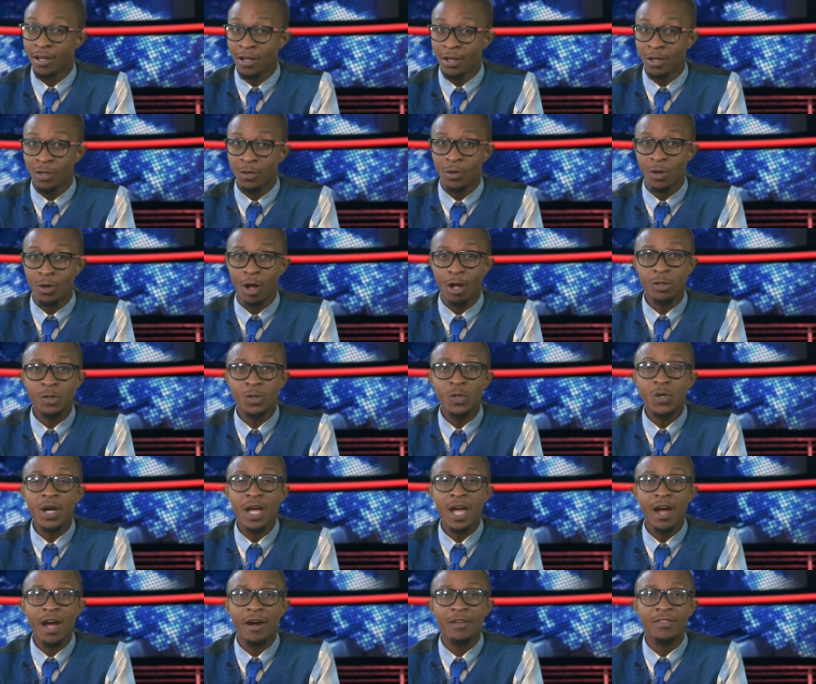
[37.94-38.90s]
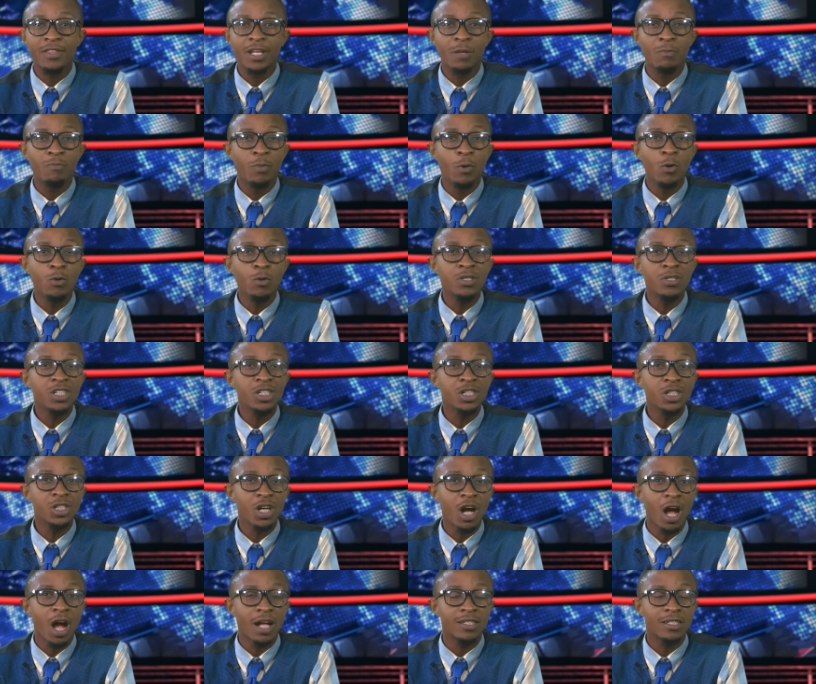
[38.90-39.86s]
you'll also hear that booster
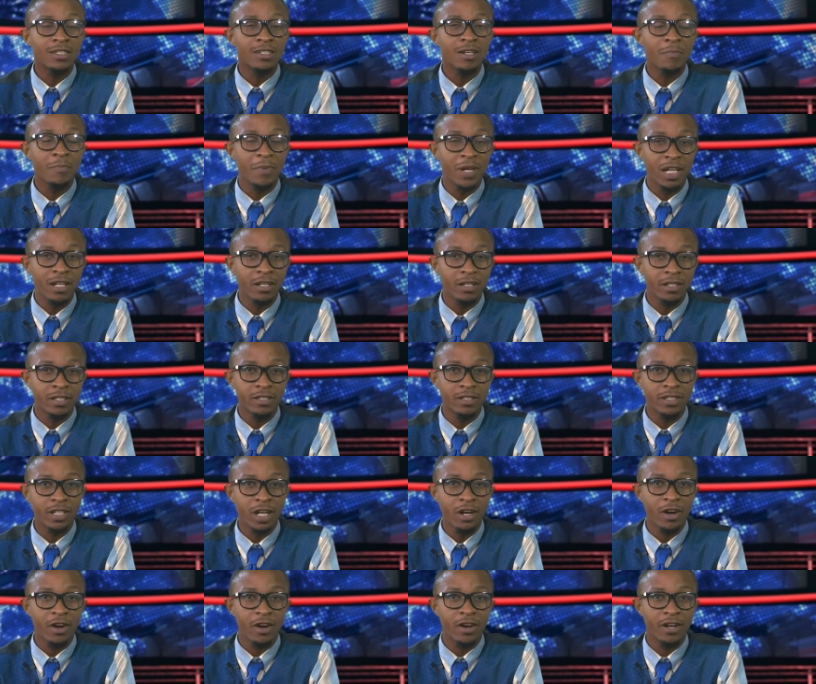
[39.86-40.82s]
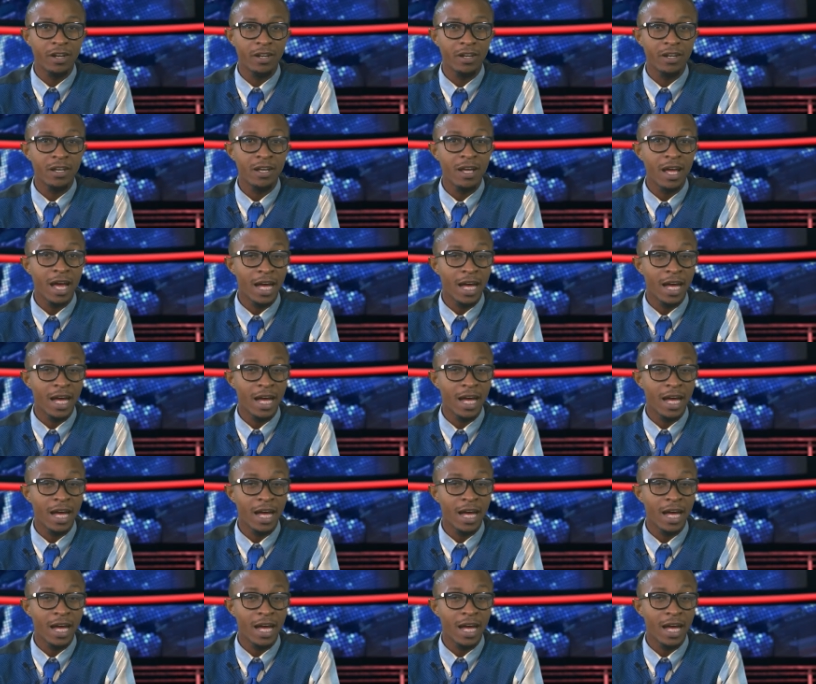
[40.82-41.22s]
shots are being considered